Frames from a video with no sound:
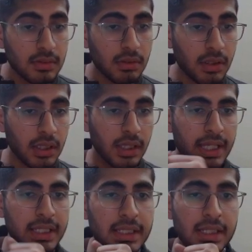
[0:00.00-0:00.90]
Okay,
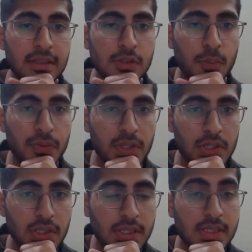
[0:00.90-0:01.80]
anything. So
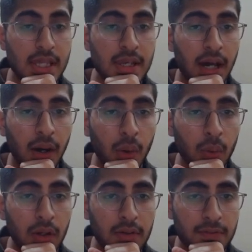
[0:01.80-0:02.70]
position is 10.
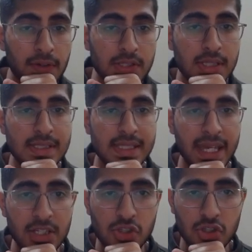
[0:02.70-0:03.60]
How? First is
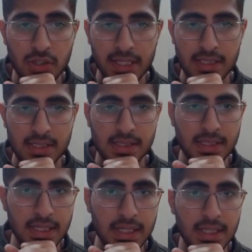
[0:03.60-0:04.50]
H, next
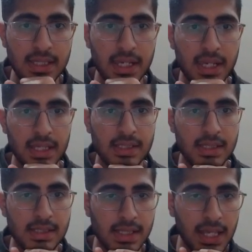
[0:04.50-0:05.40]
is E, then next
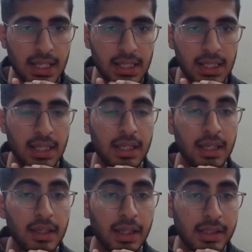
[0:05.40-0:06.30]
is L,
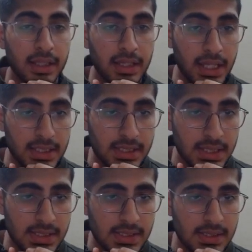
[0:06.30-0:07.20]
then next
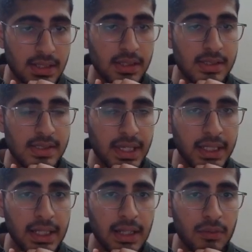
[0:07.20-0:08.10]
is
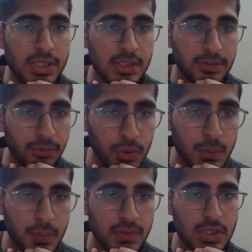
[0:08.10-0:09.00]
second L, which is fourth
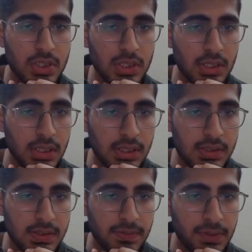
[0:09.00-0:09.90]
position, then
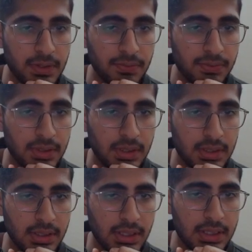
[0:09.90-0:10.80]
this is fifth,
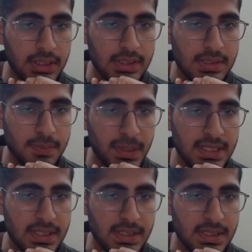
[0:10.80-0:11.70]
then this
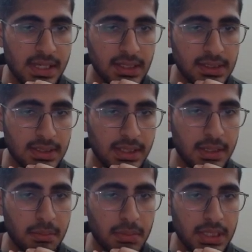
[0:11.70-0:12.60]
space is 6,
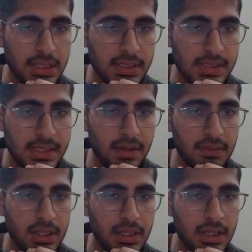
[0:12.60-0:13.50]
then B is
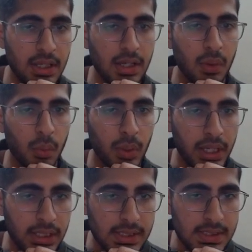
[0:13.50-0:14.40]
7,
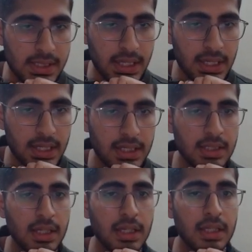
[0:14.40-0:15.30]
Y is 8,
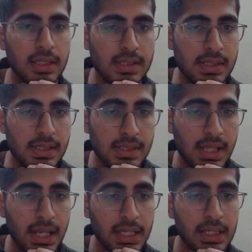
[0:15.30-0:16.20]
this is
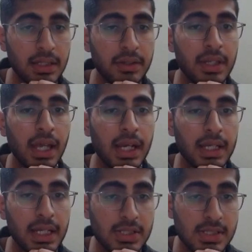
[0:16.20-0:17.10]
9,
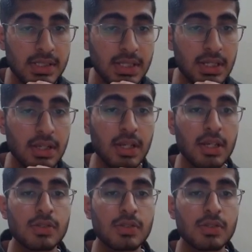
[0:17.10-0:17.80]
and H is 10.